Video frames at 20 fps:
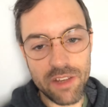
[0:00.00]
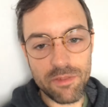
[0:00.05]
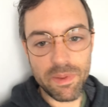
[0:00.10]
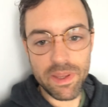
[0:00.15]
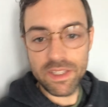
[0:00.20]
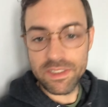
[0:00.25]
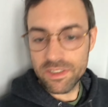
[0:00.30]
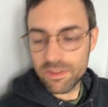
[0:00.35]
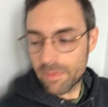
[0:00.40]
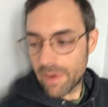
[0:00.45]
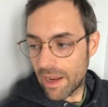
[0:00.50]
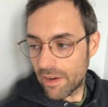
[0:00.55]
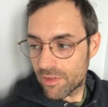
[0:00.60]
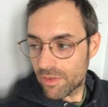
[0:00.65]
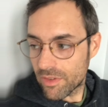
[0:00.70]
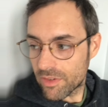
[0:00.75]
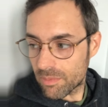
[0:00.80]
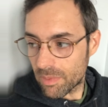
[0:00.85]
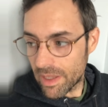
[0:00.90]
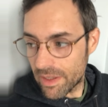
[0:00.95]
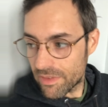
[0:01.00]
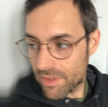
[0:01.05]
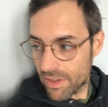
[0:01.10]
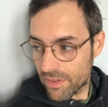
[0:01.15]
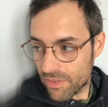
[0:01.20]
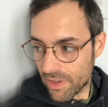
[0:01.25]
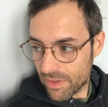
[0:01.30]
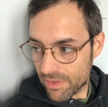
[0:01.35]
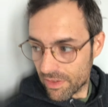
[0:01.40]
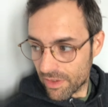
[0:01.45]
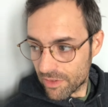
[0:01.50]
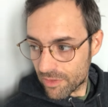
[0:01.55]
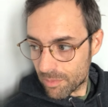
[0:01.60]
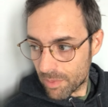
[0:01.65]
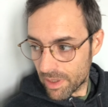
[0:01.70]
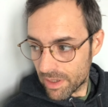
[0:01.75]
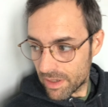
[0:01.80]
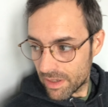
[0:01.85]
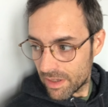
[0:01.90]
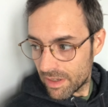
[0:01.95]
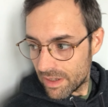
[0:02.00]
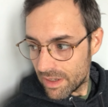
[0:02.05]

have my instrument out to explain things like this, but